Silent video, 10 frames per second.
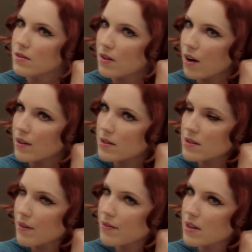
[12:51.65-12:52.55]
for all the
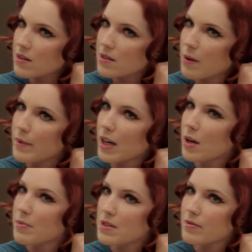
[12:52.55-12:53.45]
stuff that's coming up
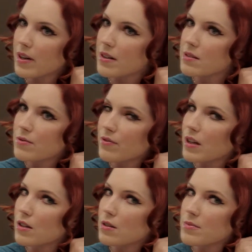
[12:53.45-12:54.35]
as far as
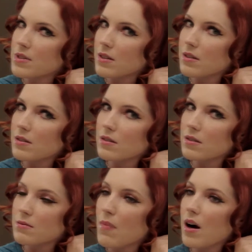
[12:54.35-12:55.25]
films and
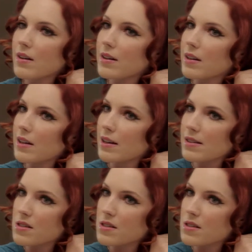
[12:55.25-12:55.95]
modeling gigs,